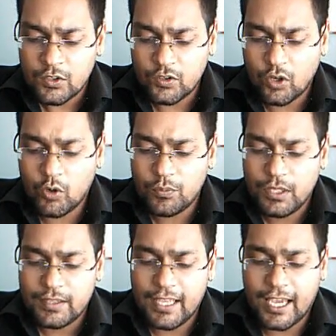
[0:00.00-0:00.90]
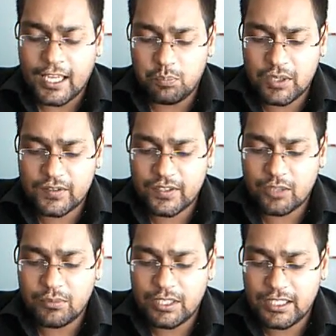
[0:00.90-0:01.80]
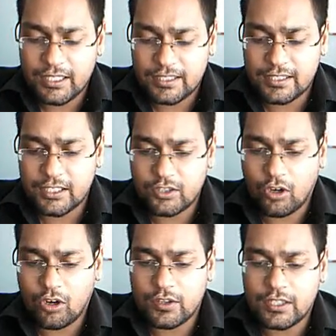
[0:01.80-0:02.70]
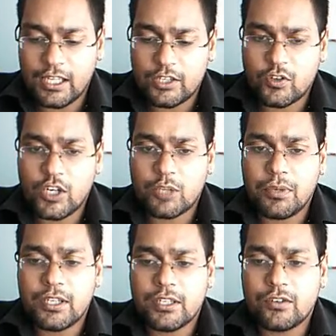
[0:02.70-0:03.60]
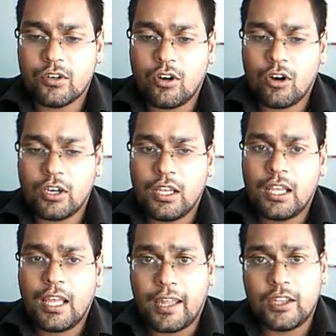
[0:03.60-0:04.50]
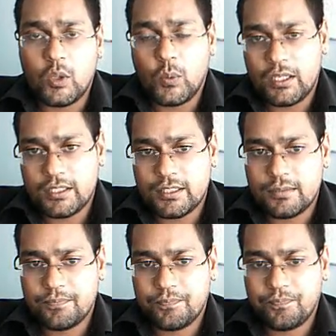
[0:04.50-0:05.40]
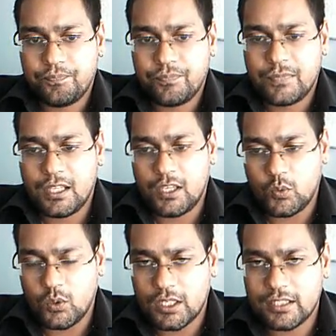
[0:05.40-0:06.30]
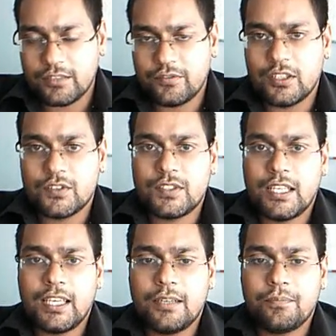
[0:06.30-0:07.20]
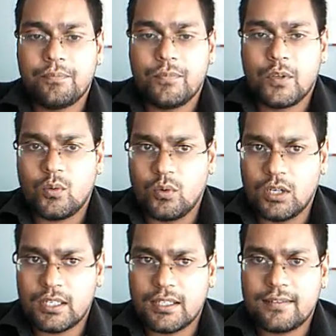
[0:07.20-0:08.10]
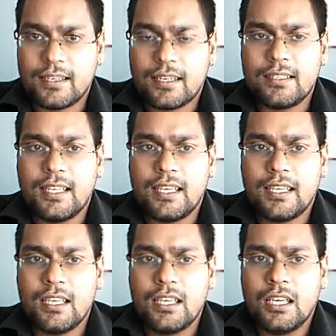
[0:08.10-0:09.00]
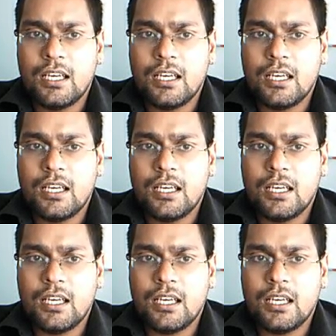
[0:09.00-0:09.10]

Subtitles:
So they had a big ceremony. They turned on the electronic medical record and they waited. It worked the first day, worked the second day,